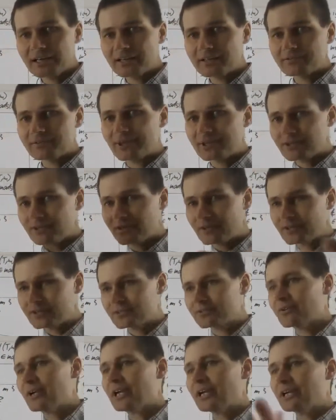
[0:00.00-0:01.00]
return a
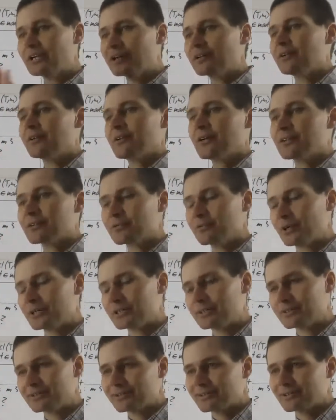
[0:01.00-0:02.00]
string, and another
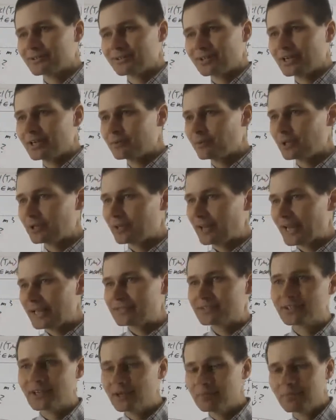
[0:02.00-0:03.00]
one to say, well, that
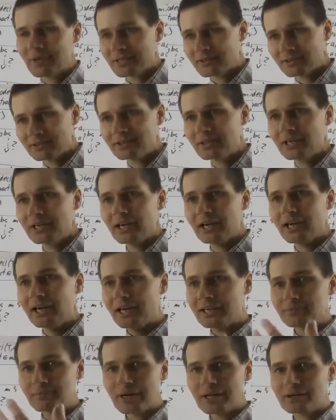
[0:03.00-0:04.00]
same method
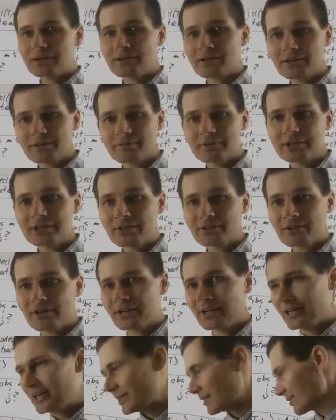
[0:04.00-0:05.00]
had better return an
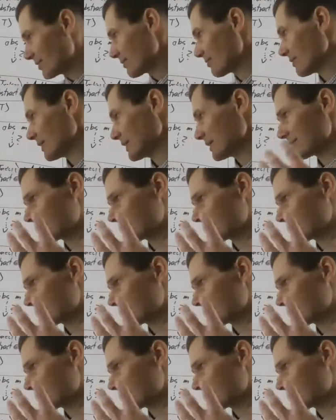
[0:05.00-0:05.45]
int, right?